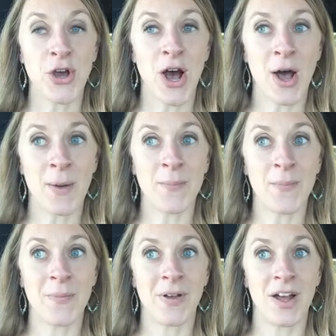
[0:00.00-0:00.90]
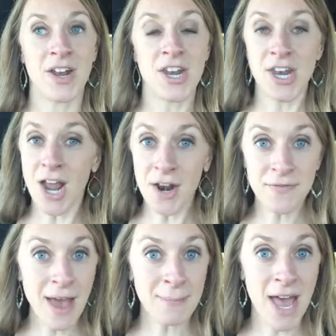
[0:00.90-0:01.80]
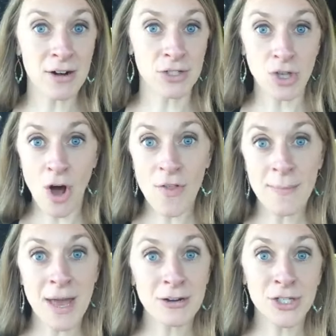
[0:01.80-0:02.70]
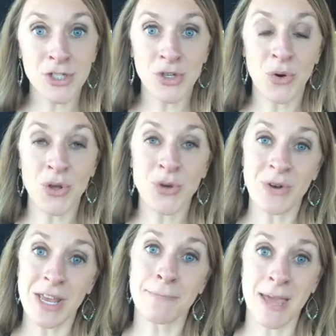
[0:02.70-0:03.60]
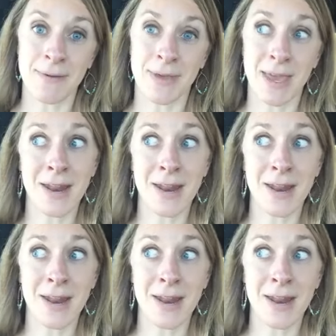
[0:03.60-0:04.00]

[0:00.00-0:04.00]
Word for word: um, none of that matters. All that matters is your unique baby.